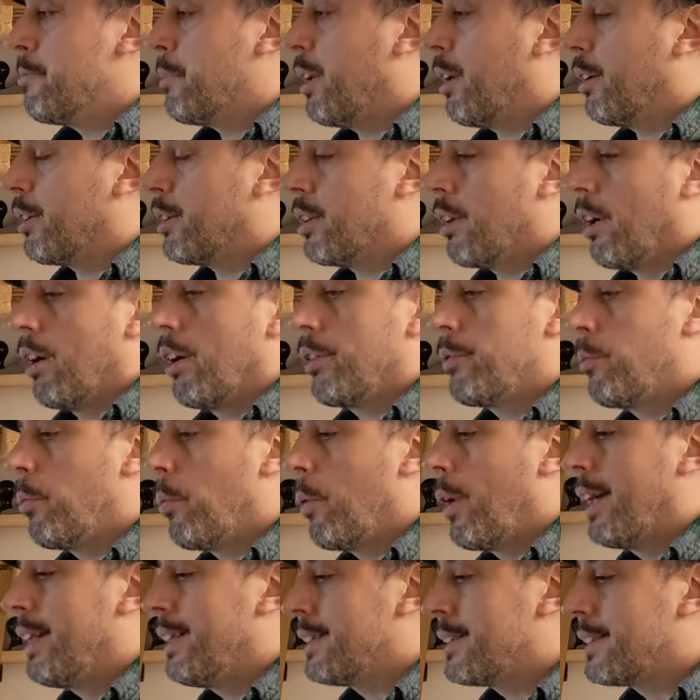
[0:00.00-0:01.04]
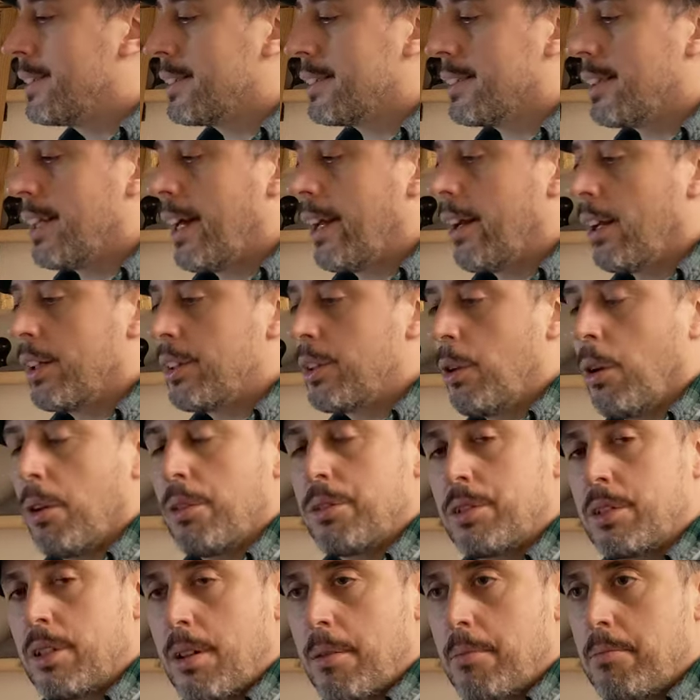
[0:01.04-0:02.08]
you know, garden waste. And I've
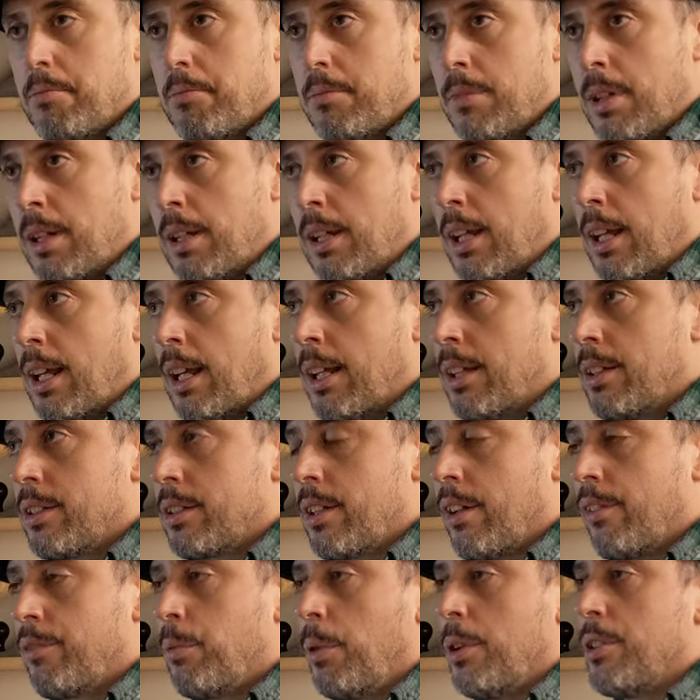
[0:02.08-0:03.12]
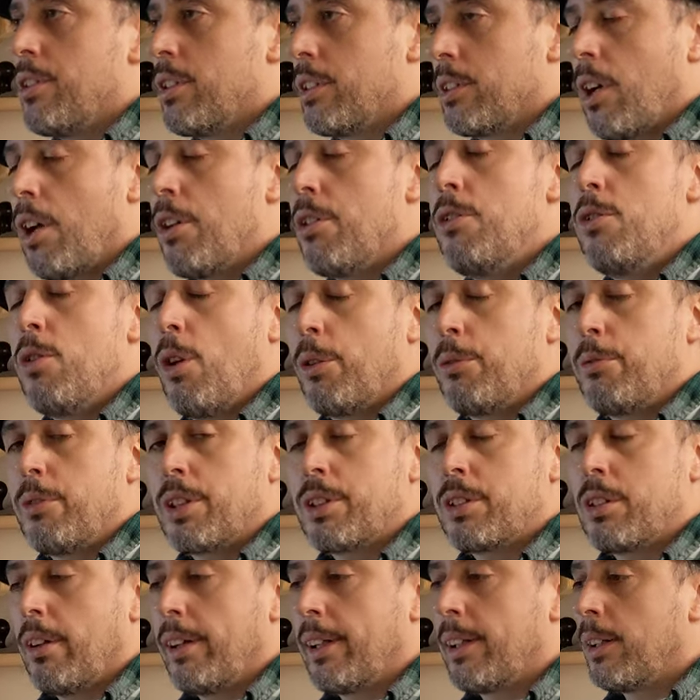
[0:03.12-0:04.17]
got some stuff which is like
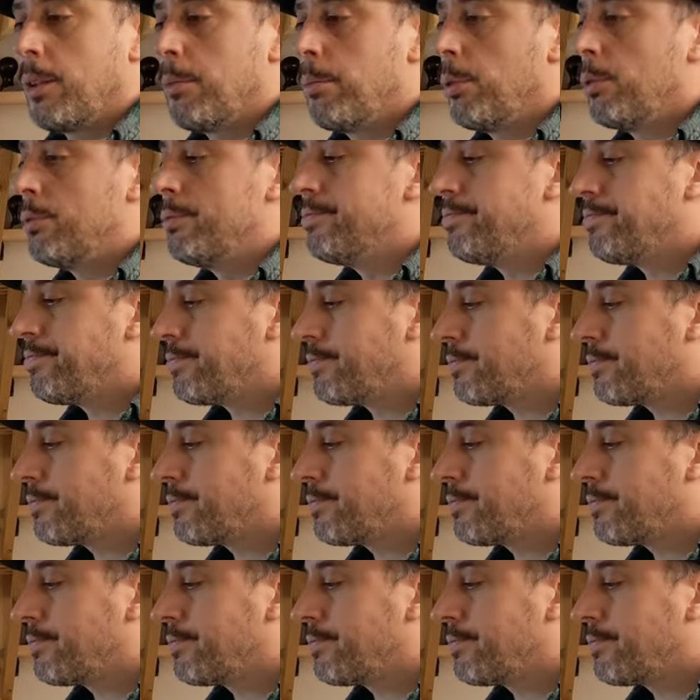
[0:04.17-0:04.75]
non-recyclable.